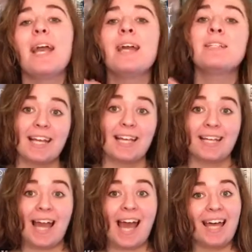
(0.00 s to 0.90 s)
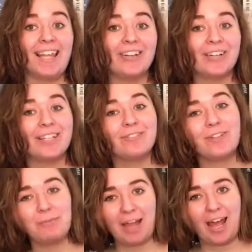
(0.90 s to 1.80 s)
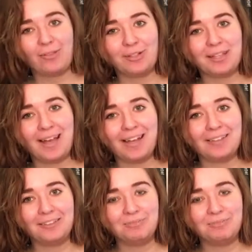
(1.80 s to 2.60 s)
and Catherine from Catherine Lyle.